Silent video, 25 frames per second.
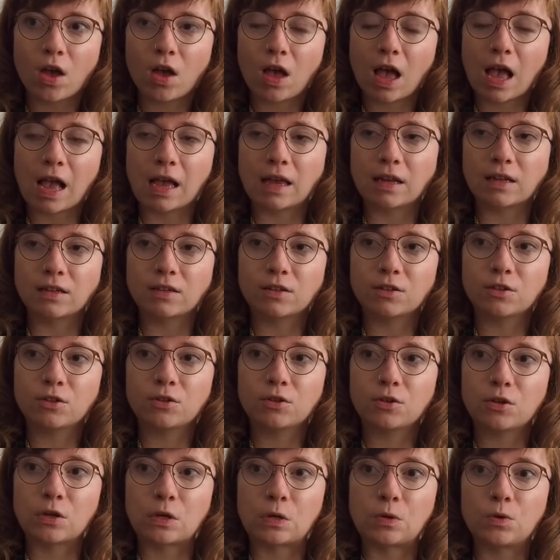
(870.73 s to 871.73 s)
and
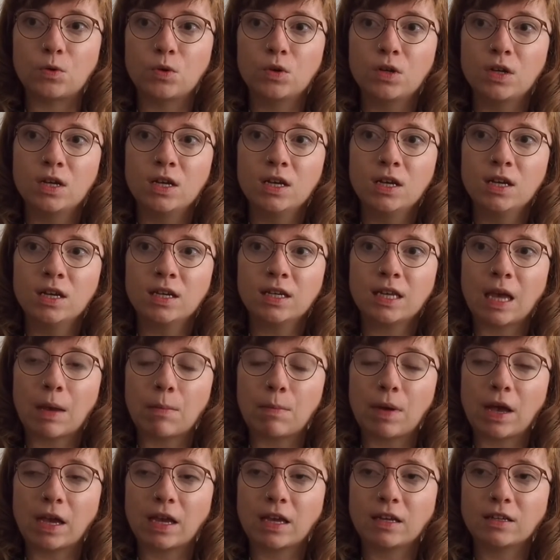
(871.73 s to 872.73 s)
to get
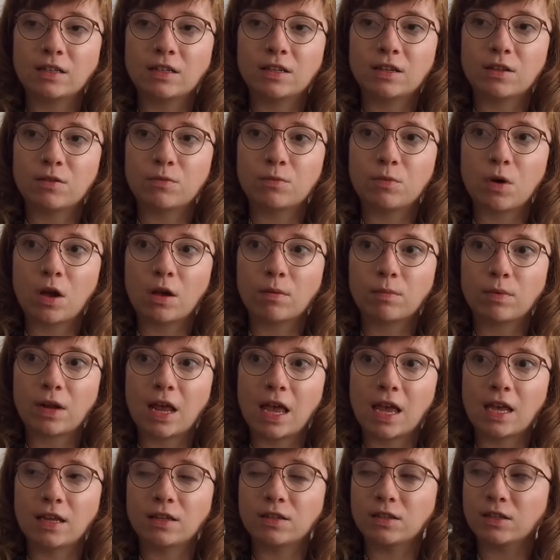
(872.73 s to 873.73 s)
back into the
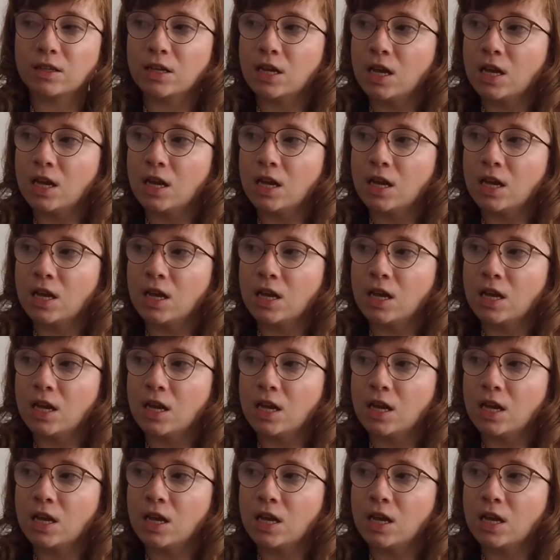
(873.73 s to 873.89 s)
workplace.